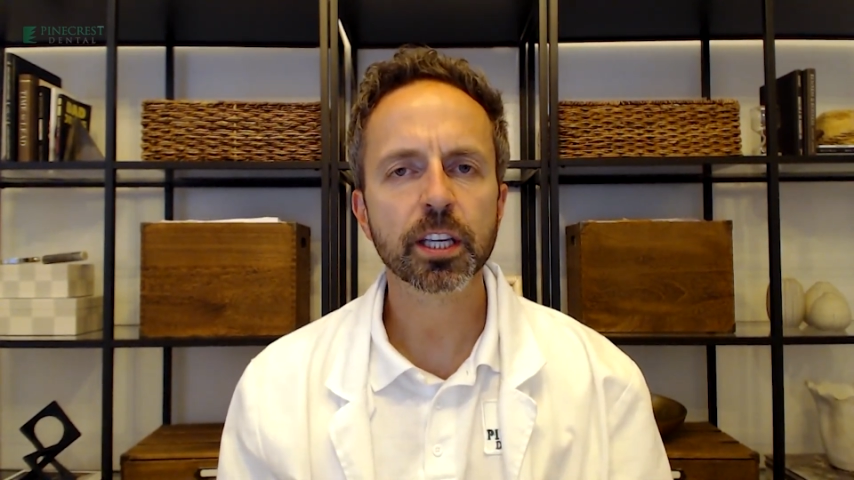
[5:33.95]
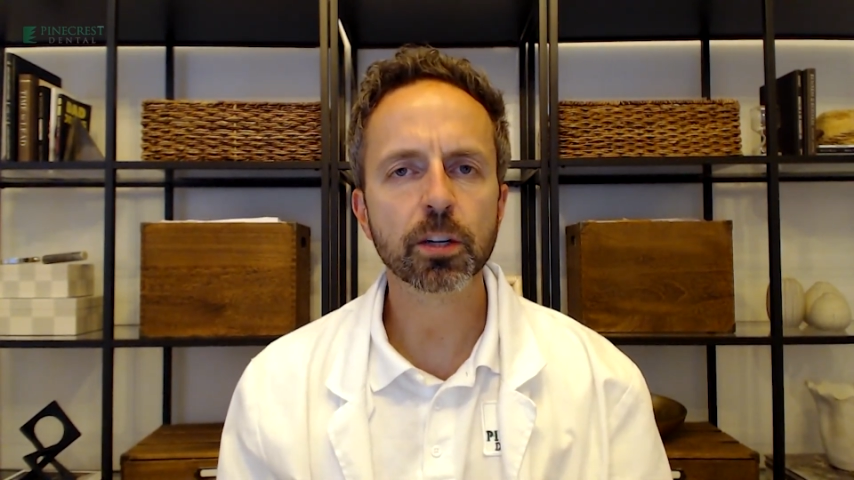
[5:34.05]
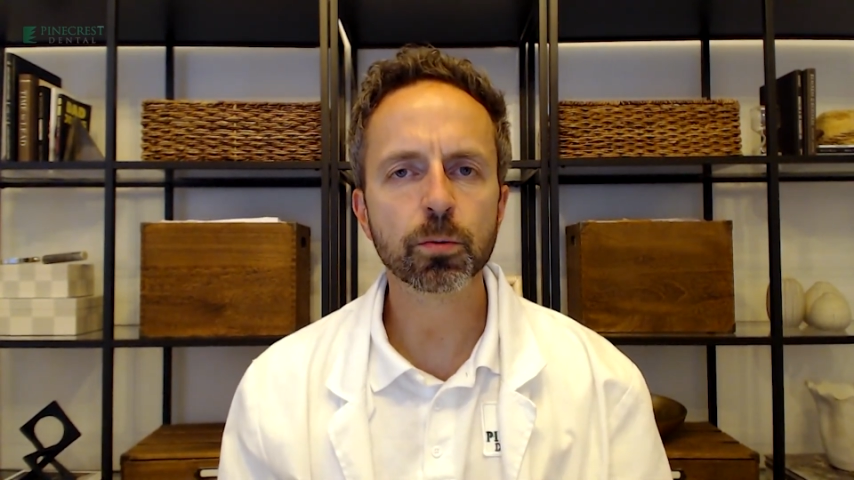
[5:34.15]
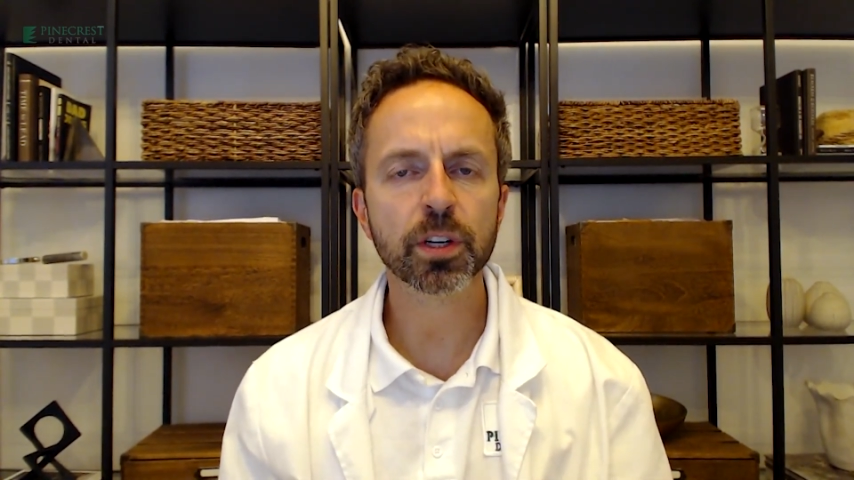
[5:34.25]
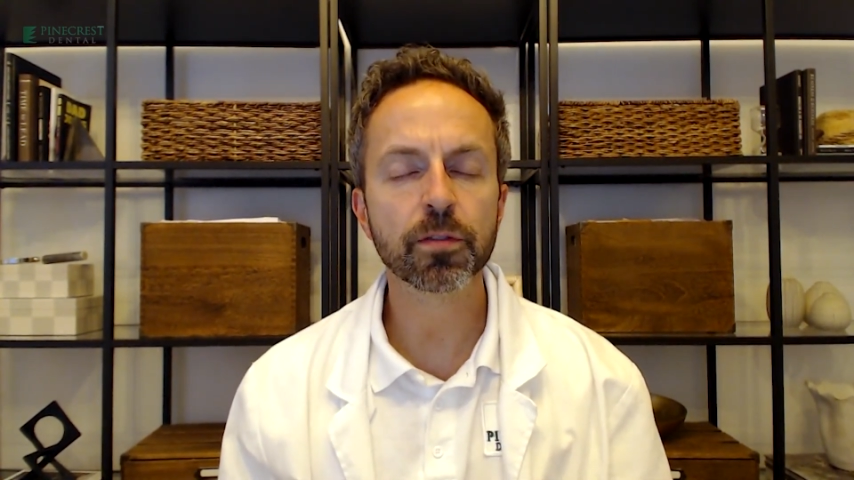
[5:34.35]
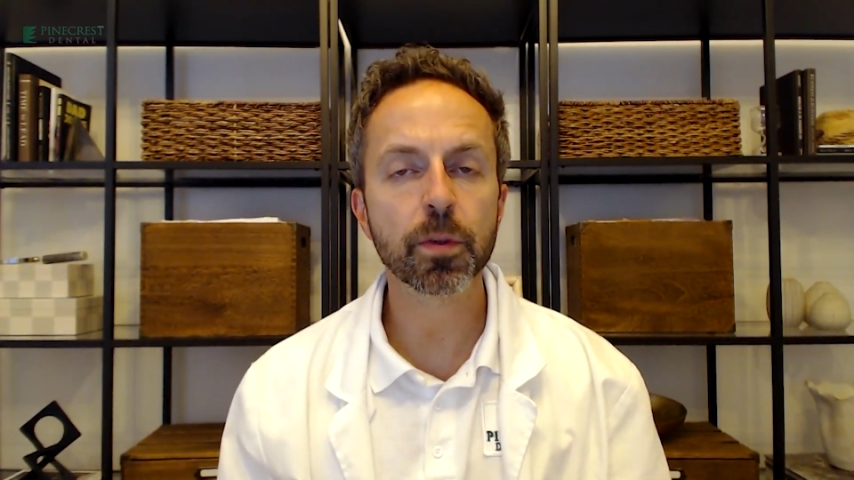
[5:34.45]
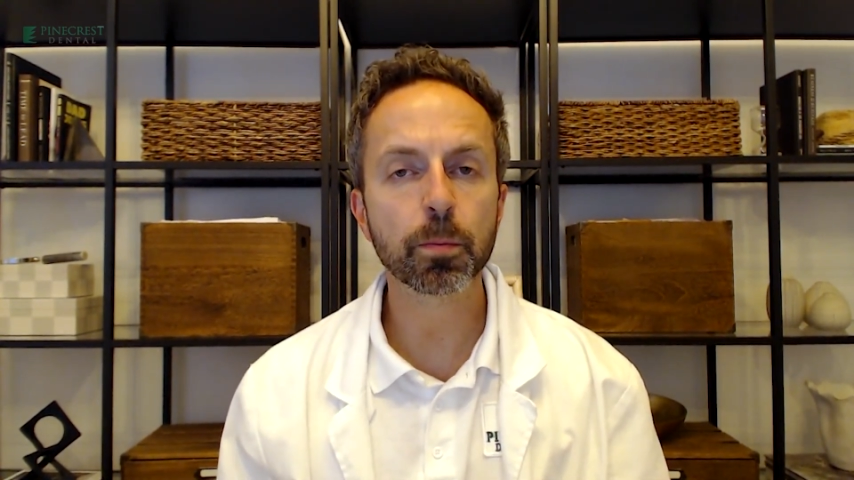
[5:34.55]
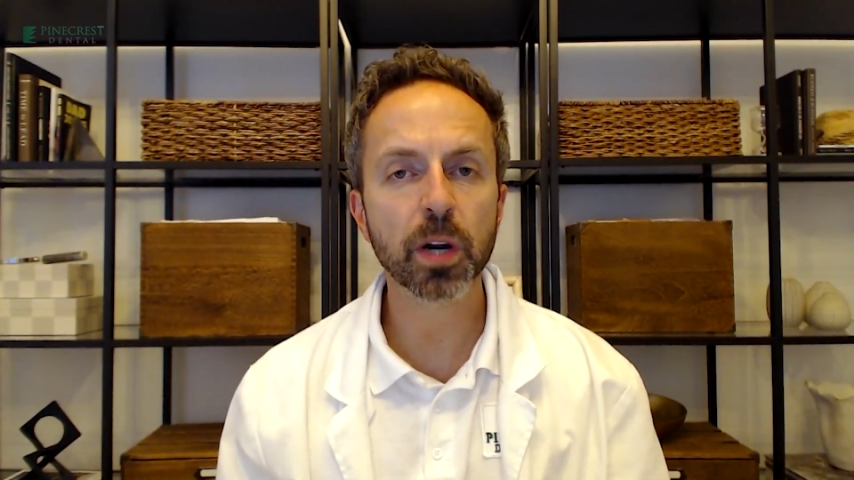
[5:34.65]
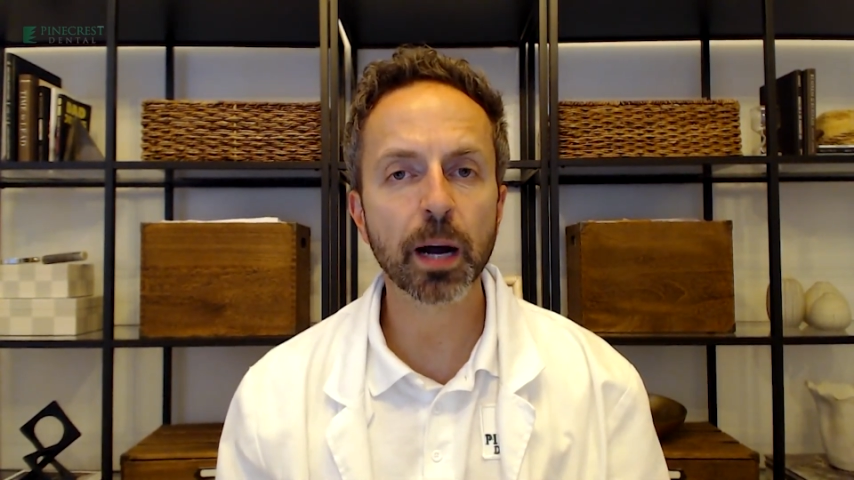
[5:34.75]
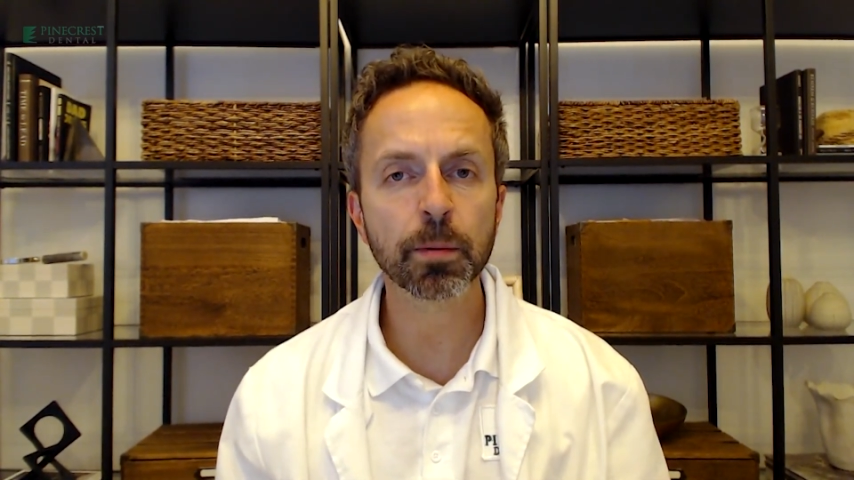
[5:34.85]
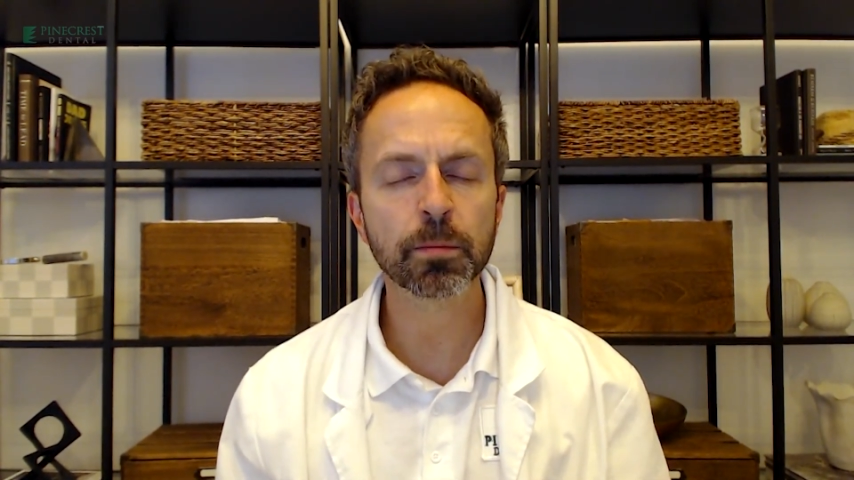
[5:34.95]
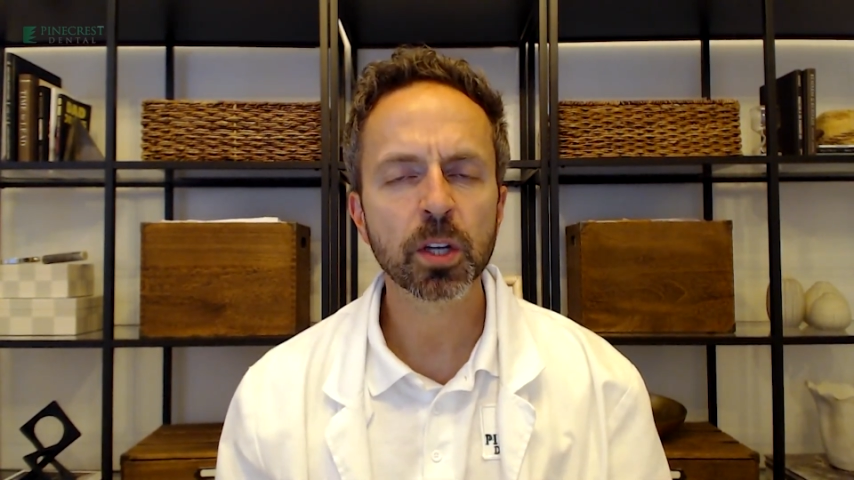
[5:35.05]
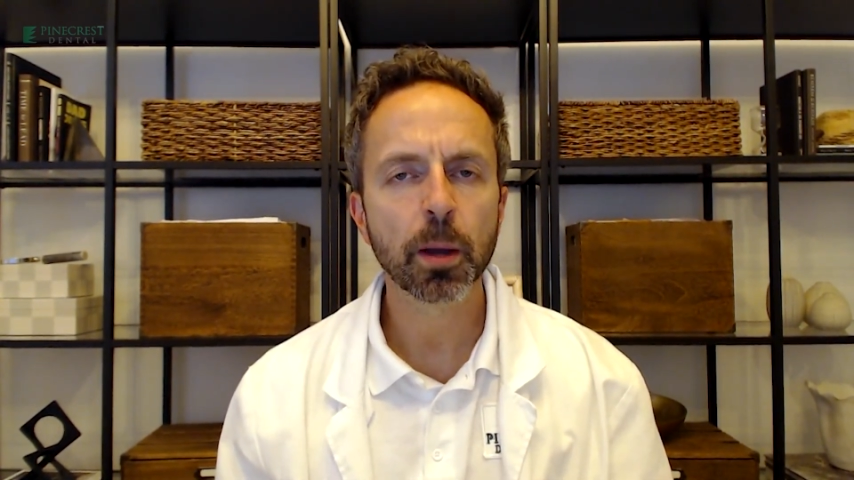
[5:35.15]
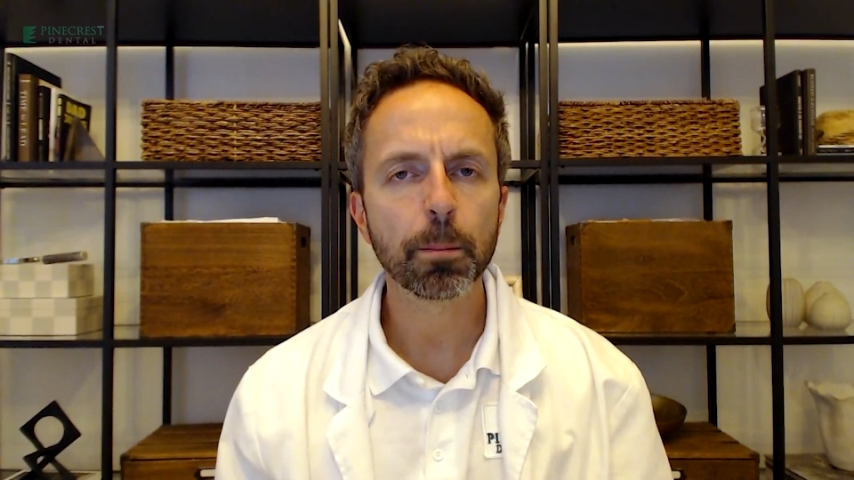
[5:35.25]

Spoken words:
get rid of the problem,